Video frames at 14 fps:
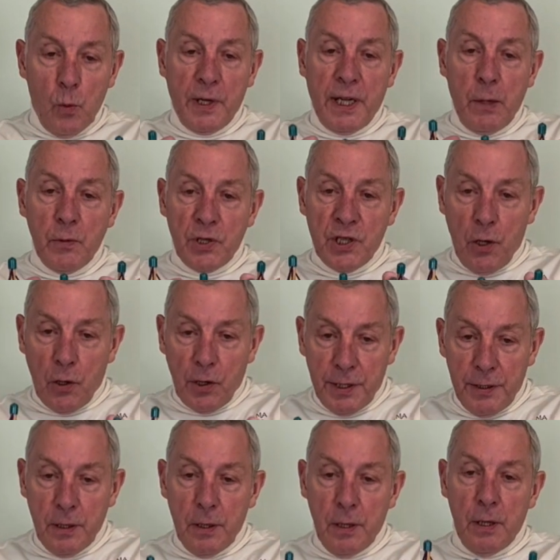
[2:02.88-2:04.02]
we're counter
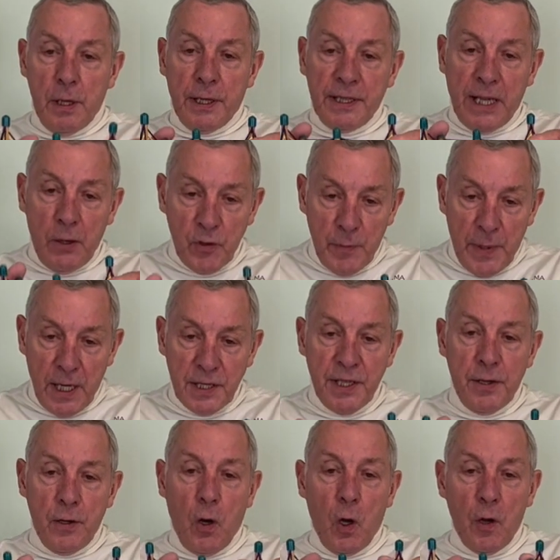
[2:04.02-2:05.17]
torquing and
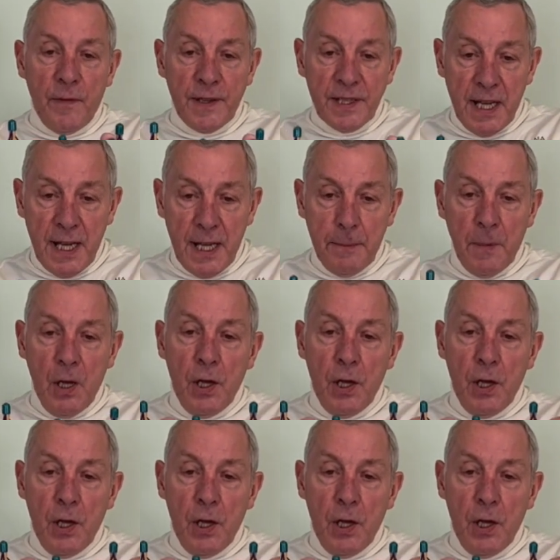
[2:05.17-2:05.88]
counterbalancing all of the time.